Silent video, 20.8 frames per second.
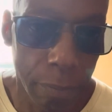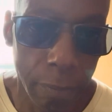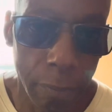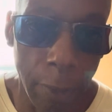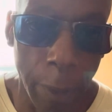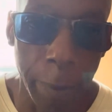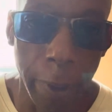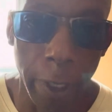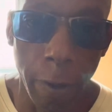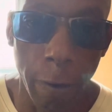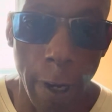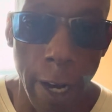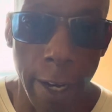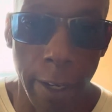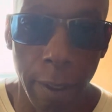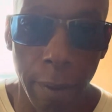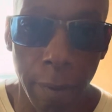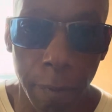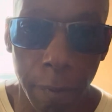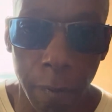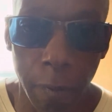I mean,
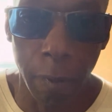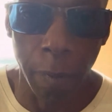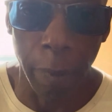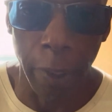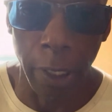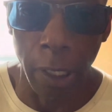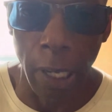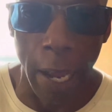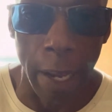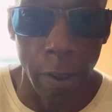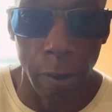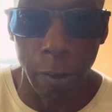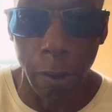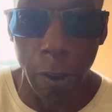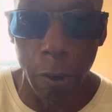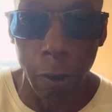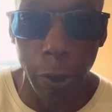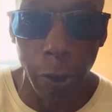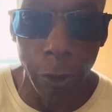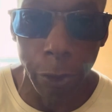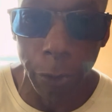right? I mean, I don't
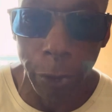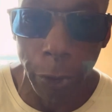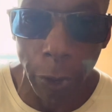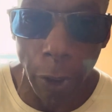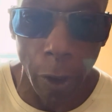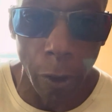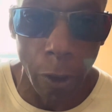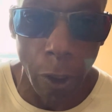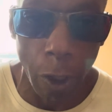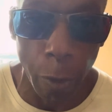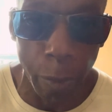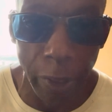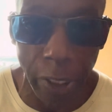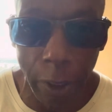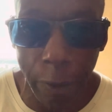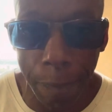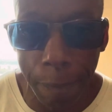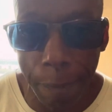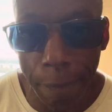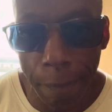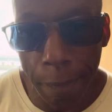know you. You don't know
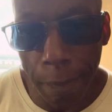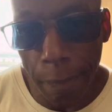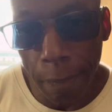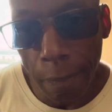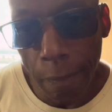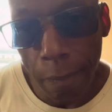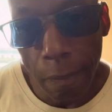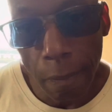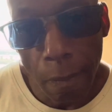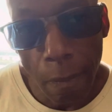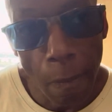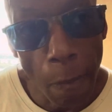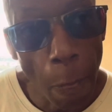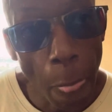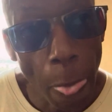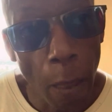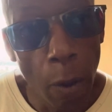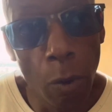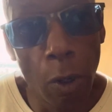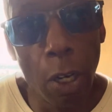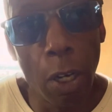me.
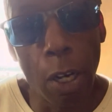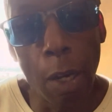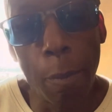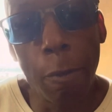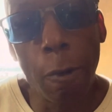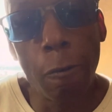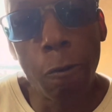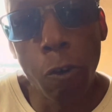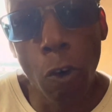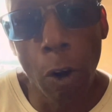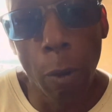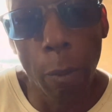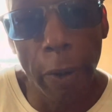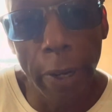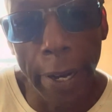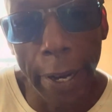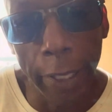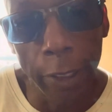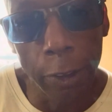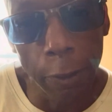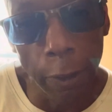Well, I'm a former
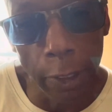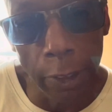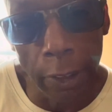x-ray